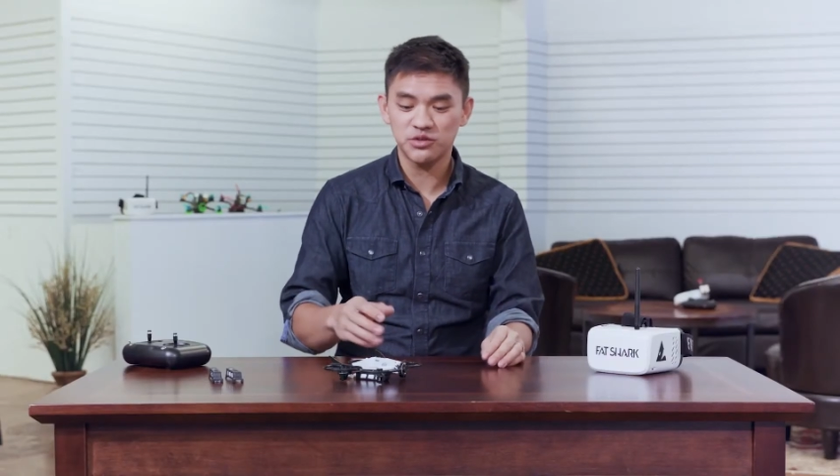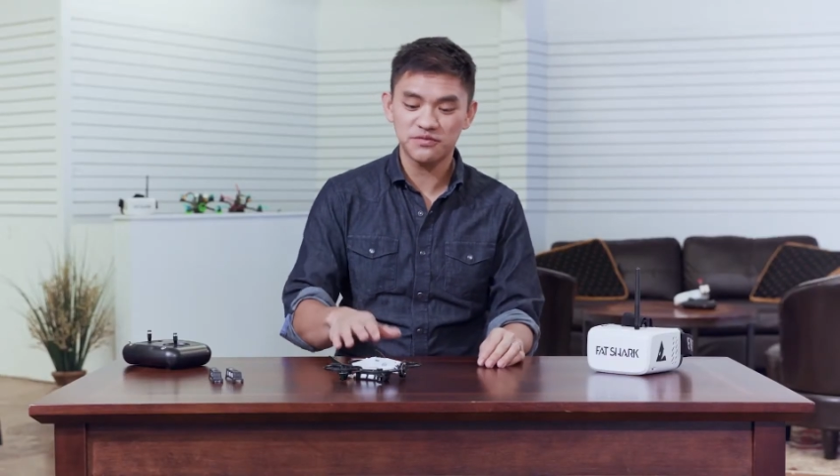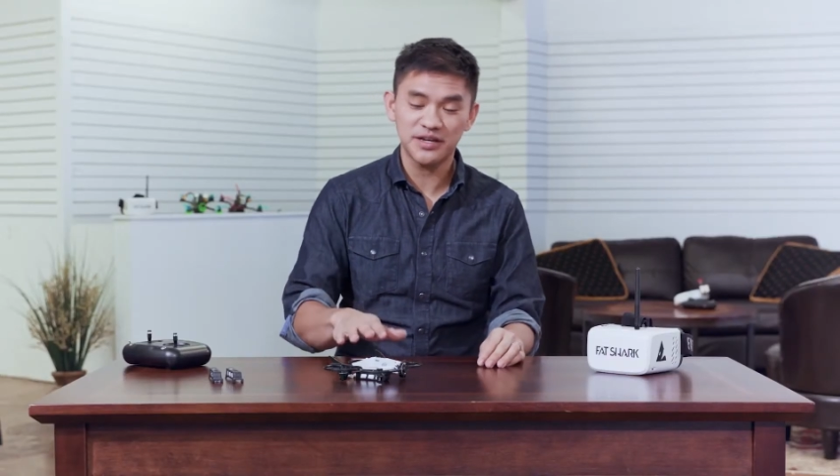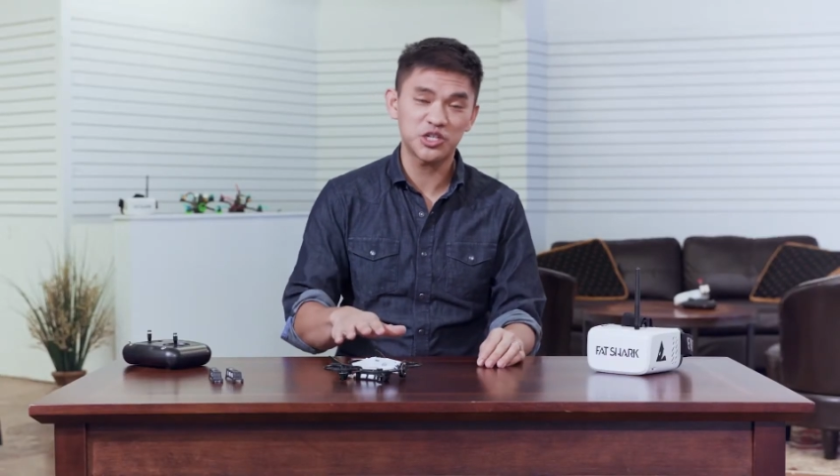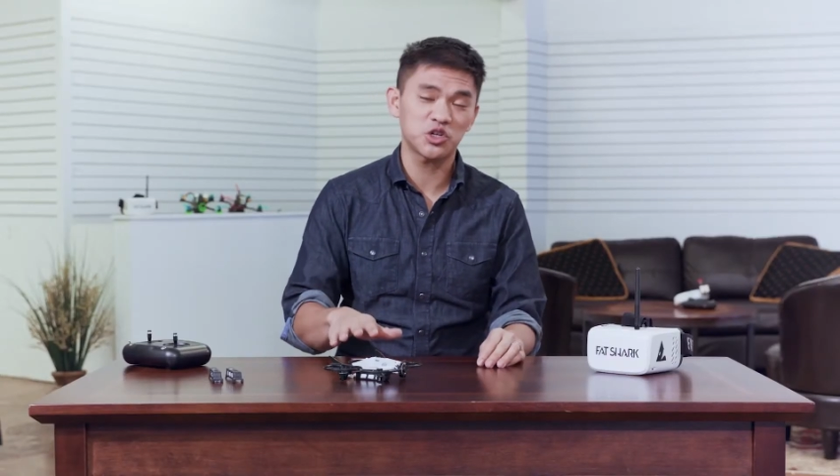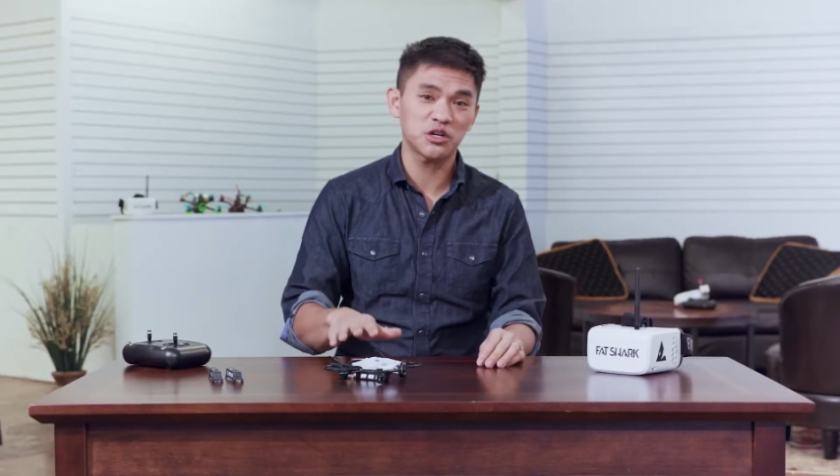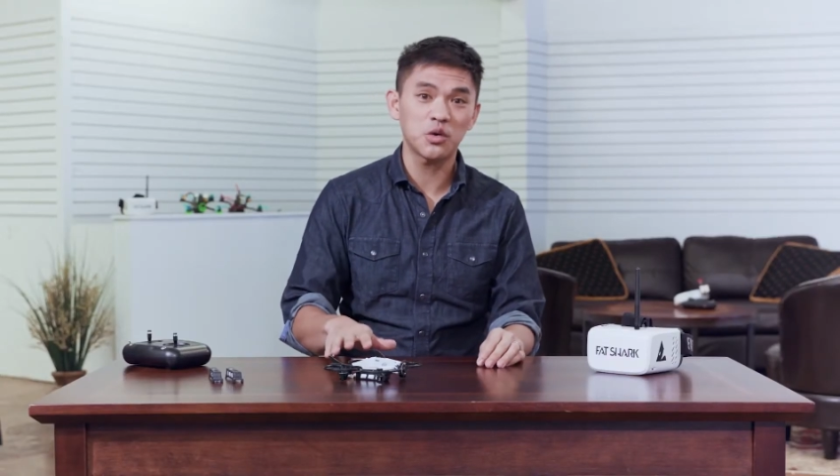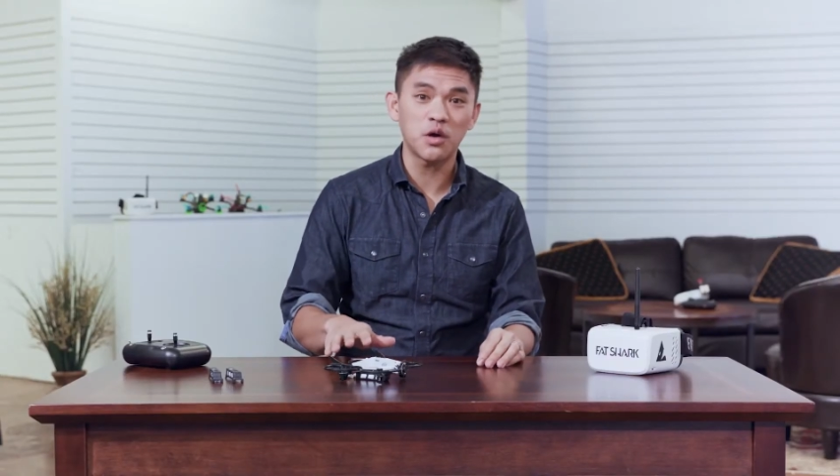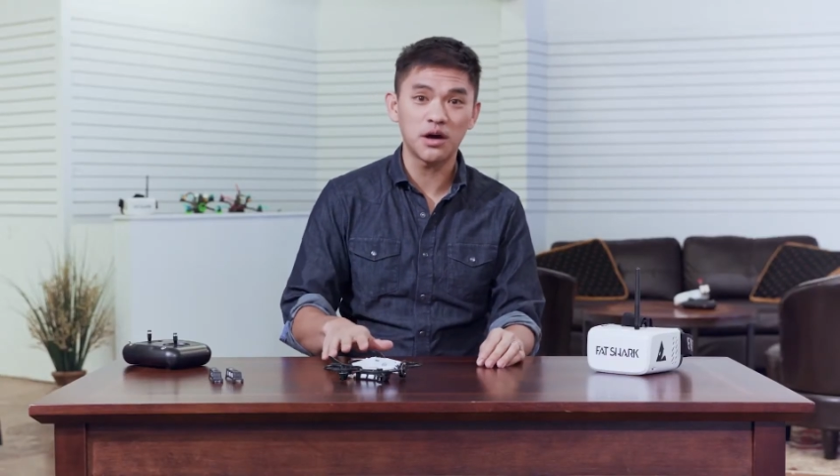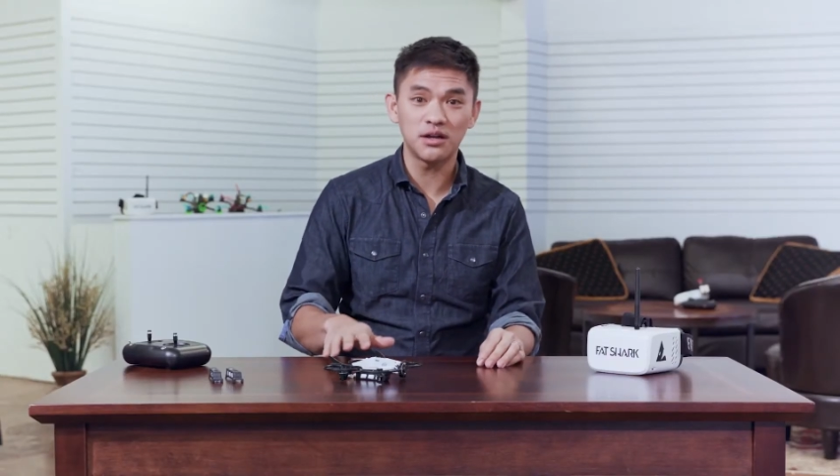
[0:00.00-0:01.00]
your Fat Shark
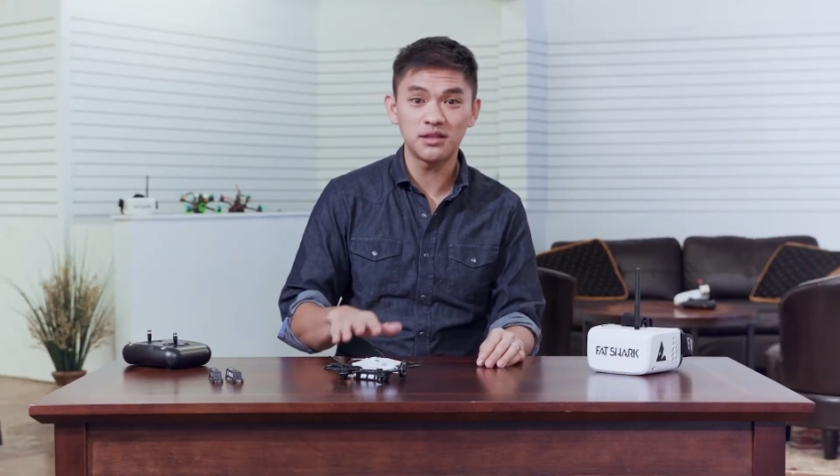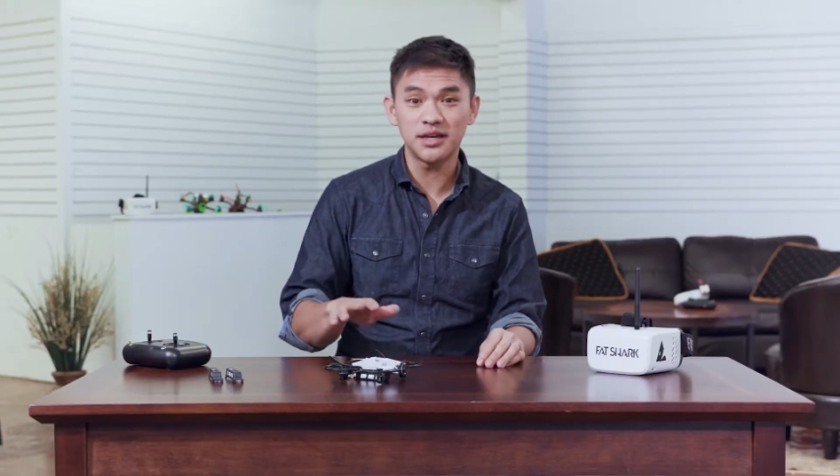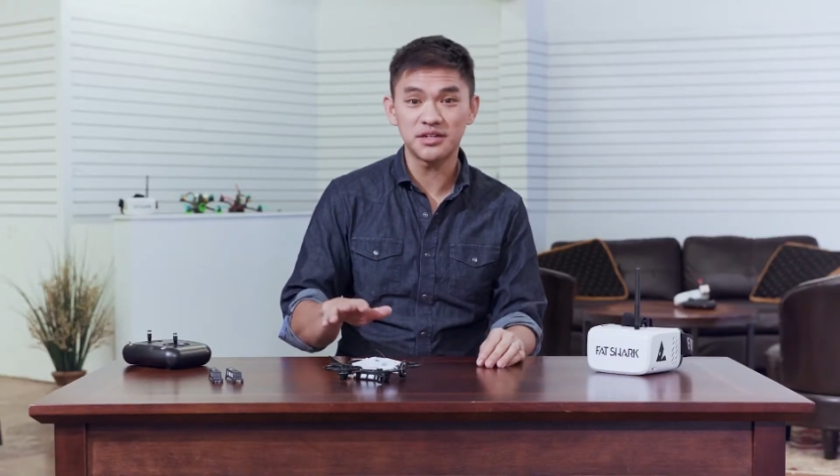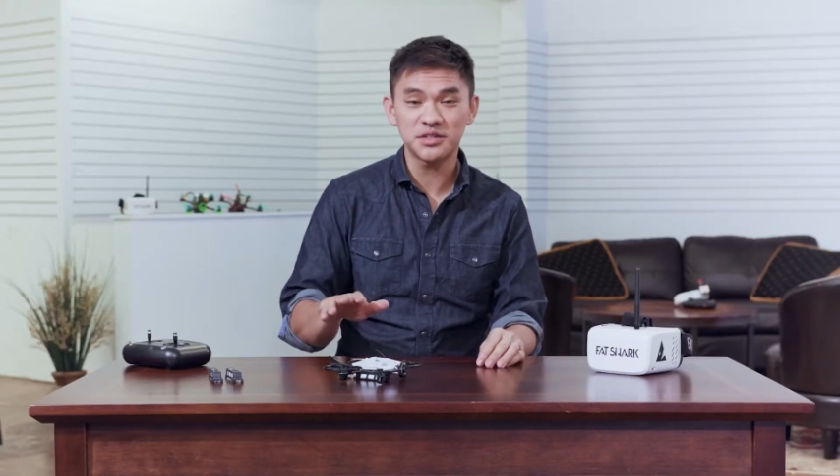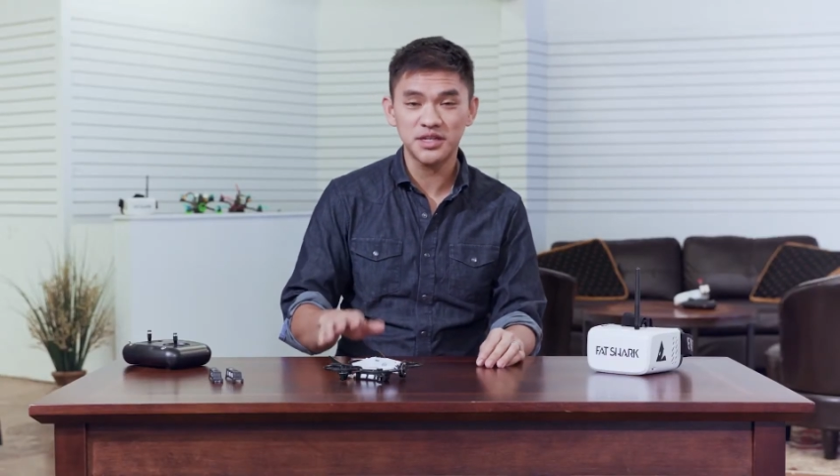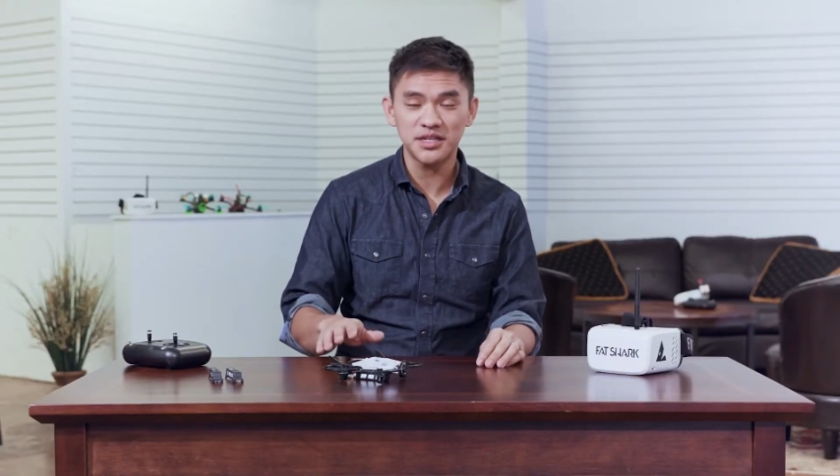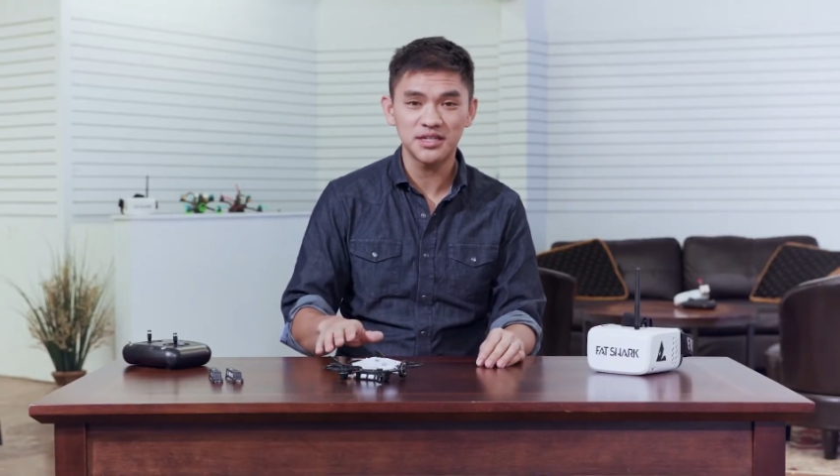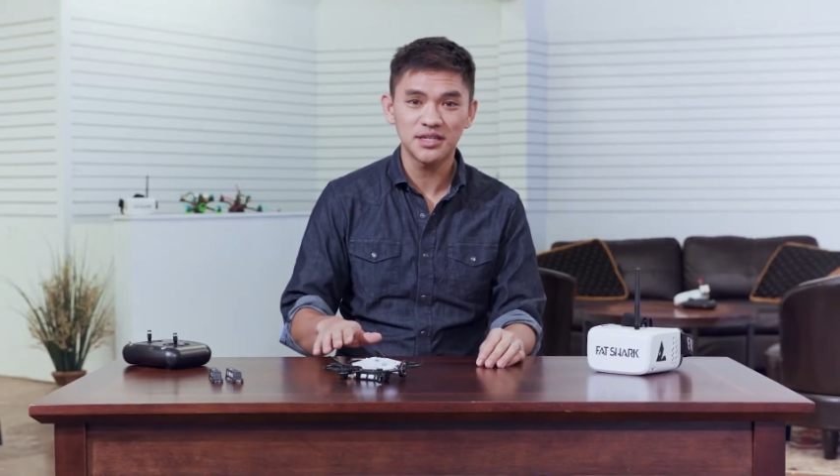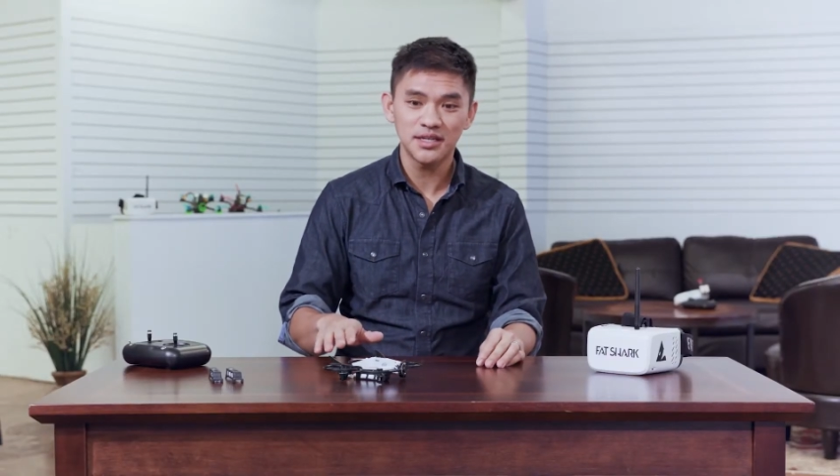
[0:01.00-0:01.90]
quad line of sight,